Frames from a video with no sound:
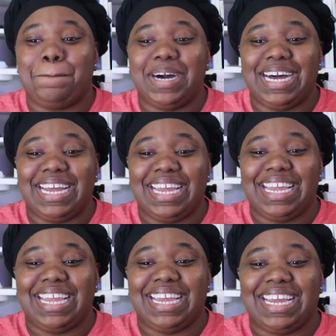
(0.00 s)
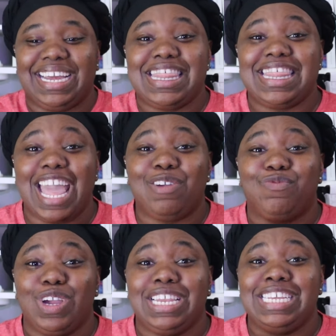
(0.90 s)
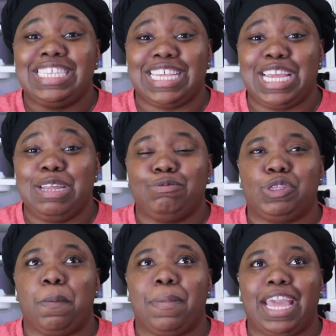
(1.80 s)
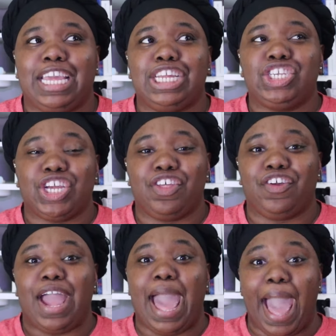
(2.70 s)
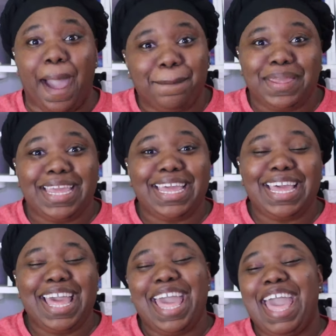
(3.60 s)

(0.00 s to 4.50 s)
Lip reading: but they really seem to make each other happy,